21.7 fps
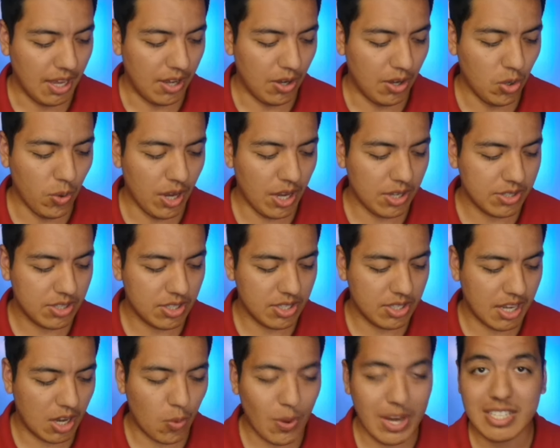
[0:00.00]
Who else is
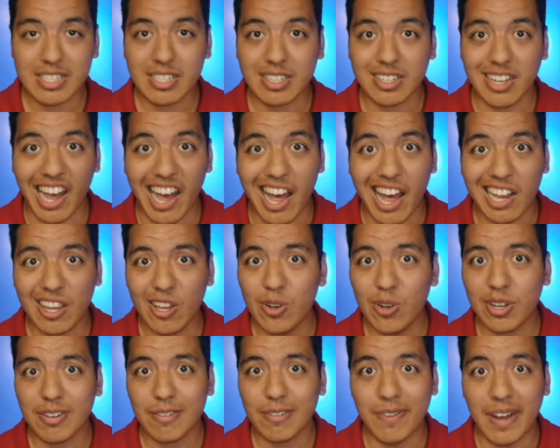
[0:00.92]
there? Ray Scott,
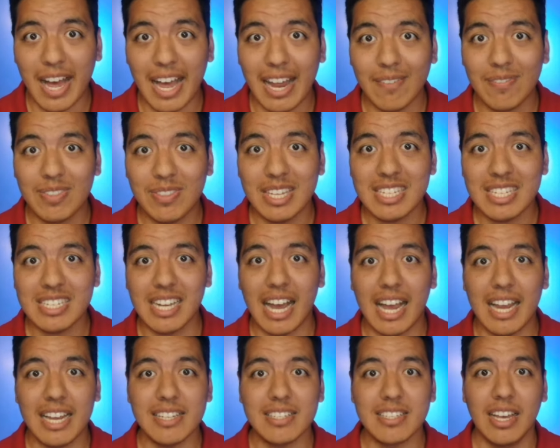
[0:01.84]
Logan Five. These
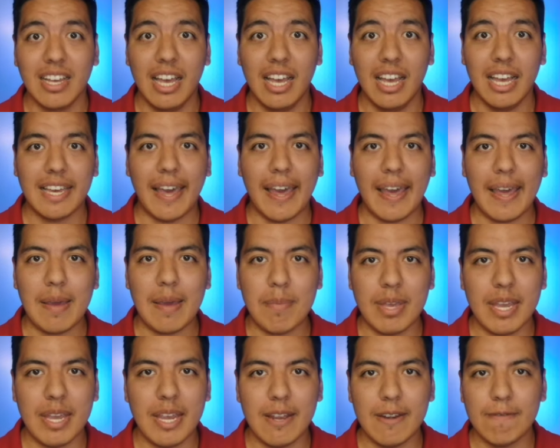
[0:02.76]
guys came
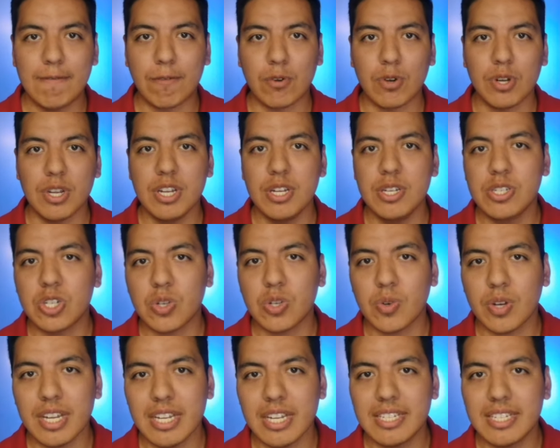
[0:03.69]
in for
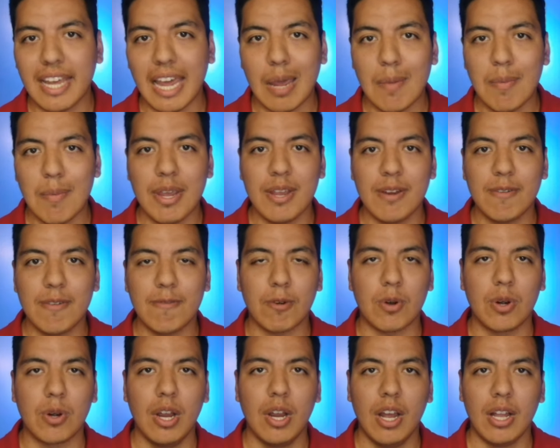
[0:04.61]
injuries, came in
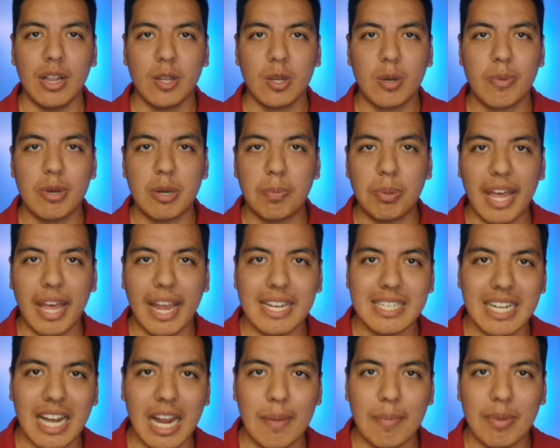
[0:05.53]
for a little bit of playing
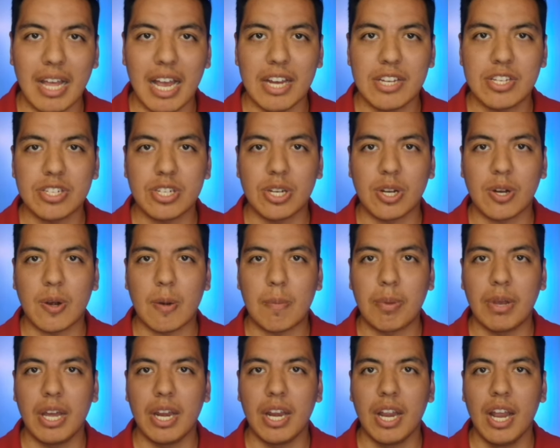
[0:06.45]
time last year,
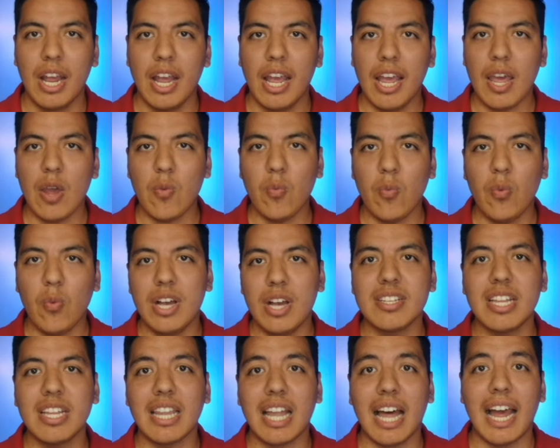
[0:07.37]
but it
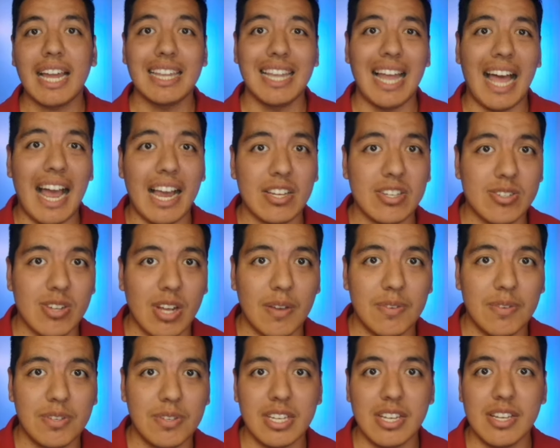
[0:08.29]
wasn't like last
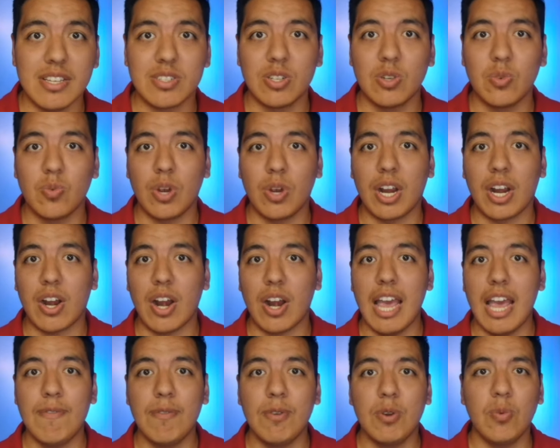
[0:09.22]
offseason where
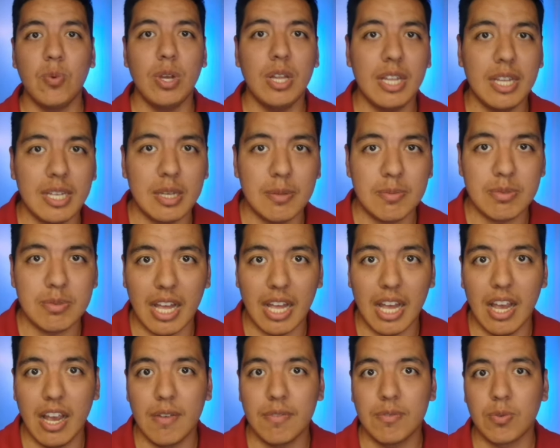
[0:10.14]
Edwin Williams
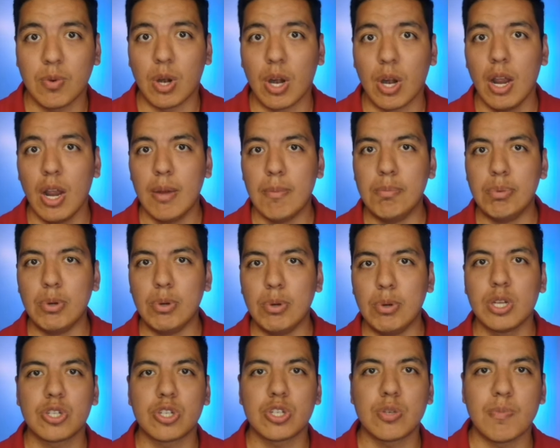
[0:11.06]
left, where Bulla
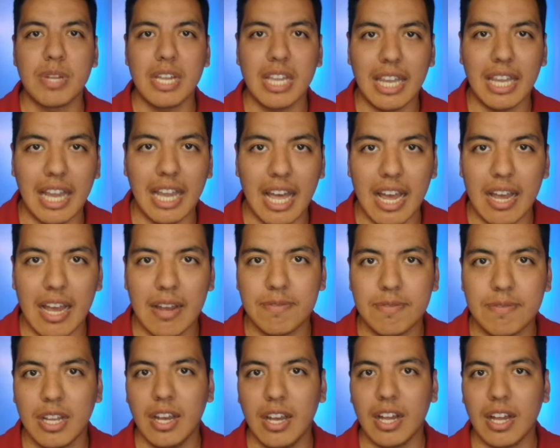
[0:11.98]
Schmidt left,
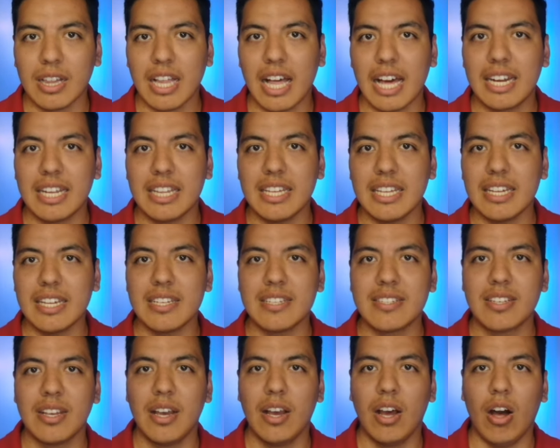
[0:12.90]
a lot of
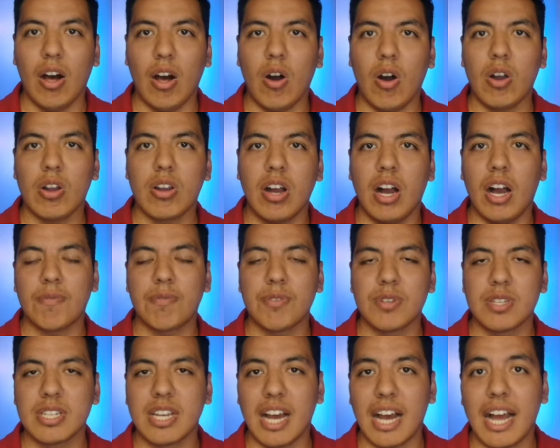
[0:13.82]
these
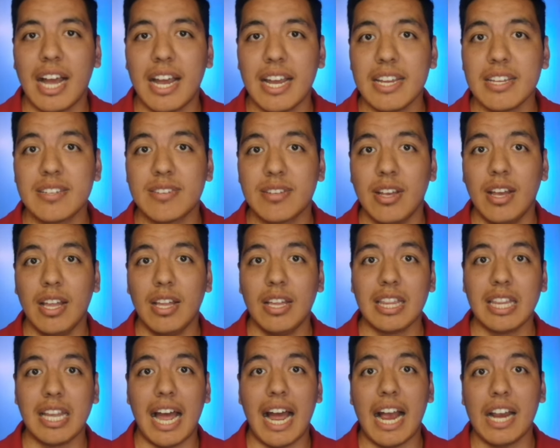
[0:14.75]
all-conference guys
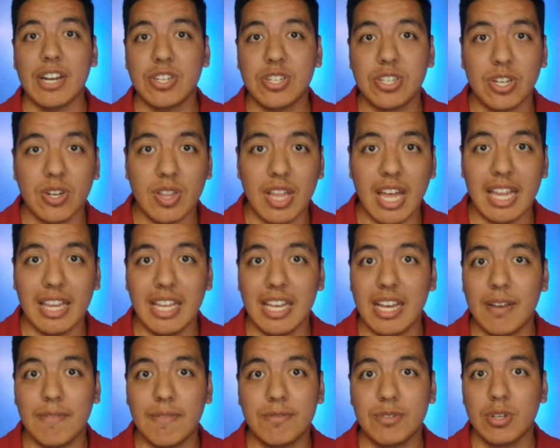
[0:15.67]
last year that
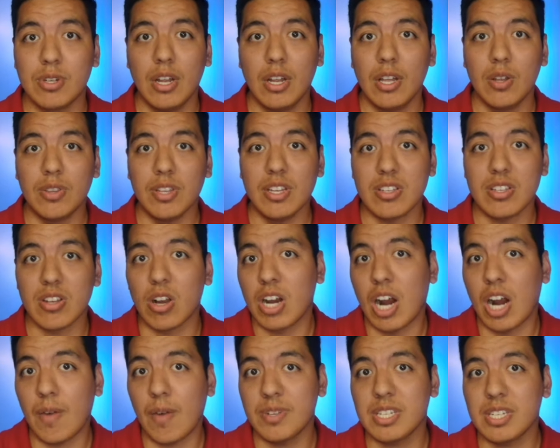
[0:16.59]
left. These
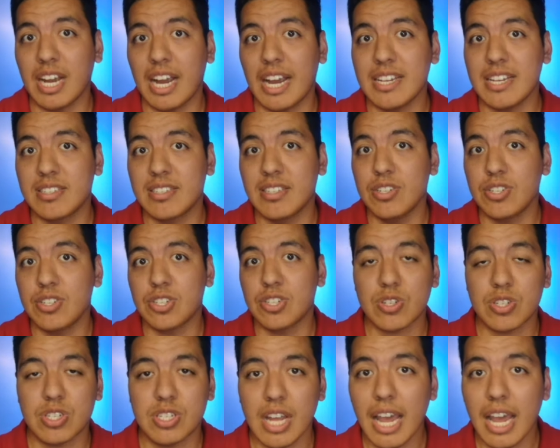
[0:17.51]
all-conference guys this year
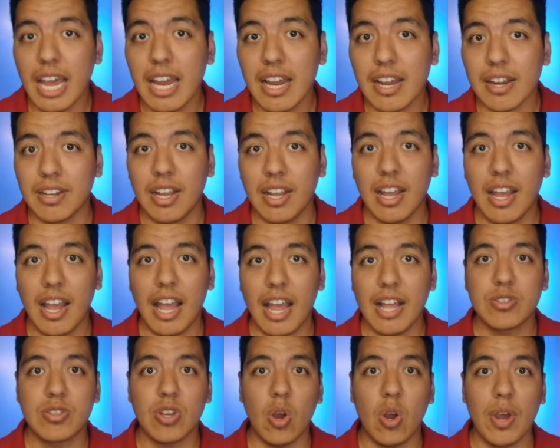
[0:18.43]
stayed. And
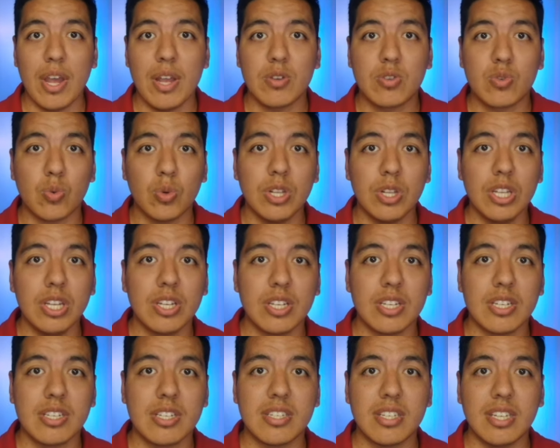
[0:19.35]
so it's really good
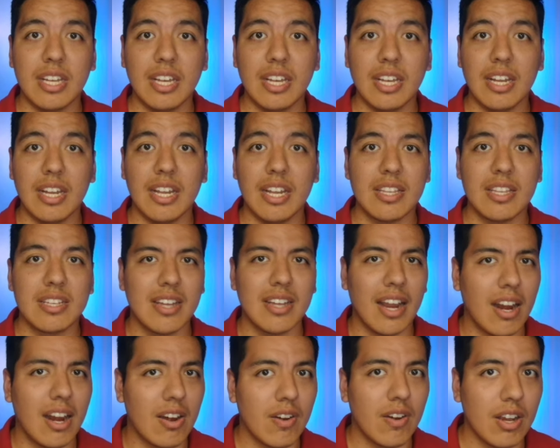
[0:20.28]
to see in this
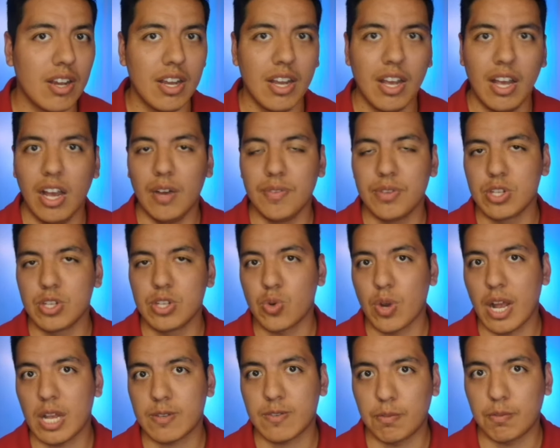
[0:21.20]
era of the
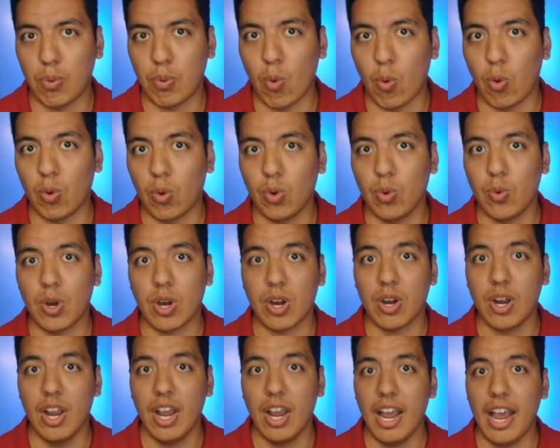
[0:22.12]
transfer portal
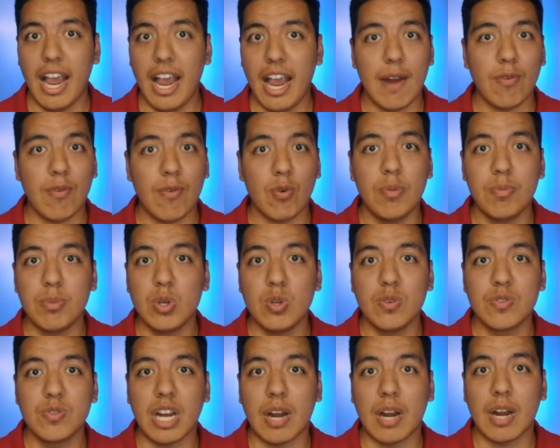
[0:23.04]
where everyone
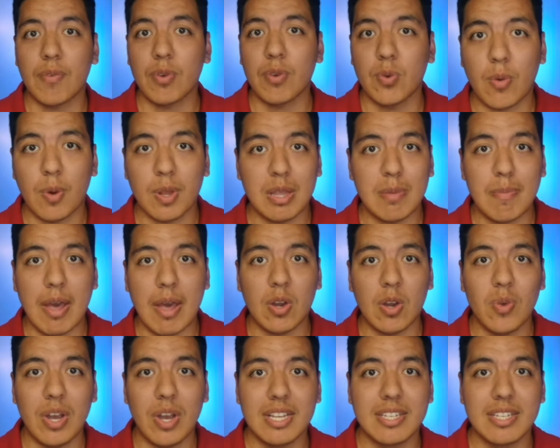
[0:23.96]
moves everywhere, where the
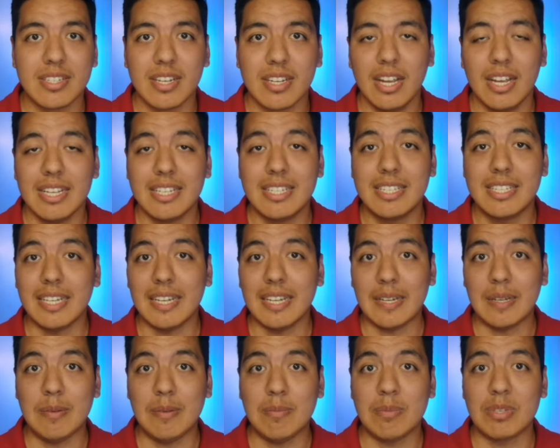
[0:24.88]
Mountain West
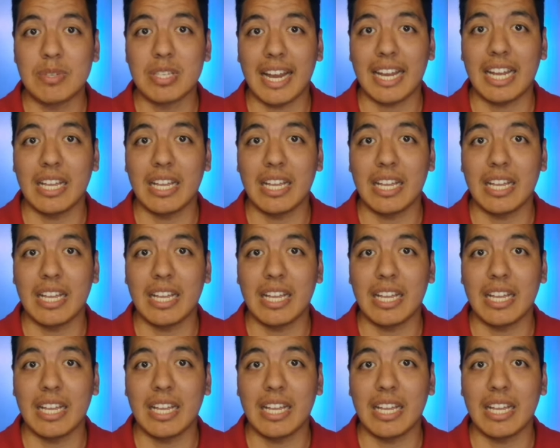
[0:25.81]
seems like